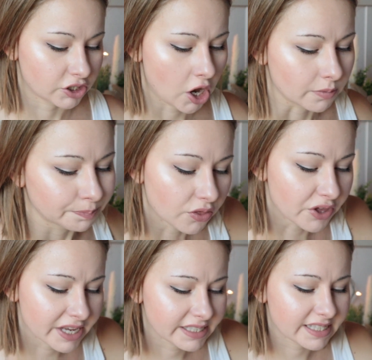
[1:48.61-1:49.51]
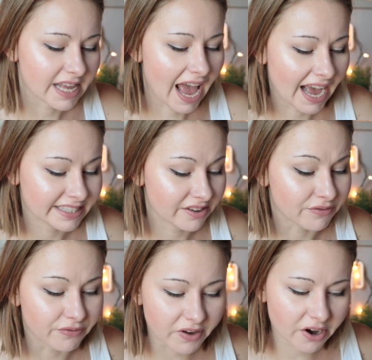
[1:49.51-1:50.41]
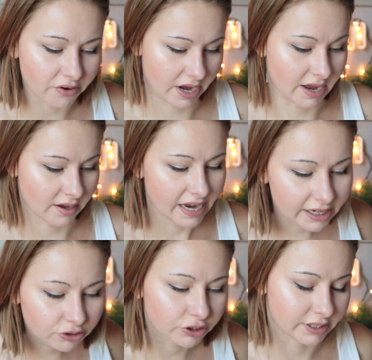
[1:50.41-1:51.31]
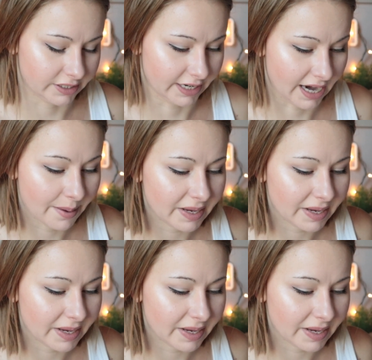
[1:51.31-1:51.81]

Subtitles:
So this has a very interesting,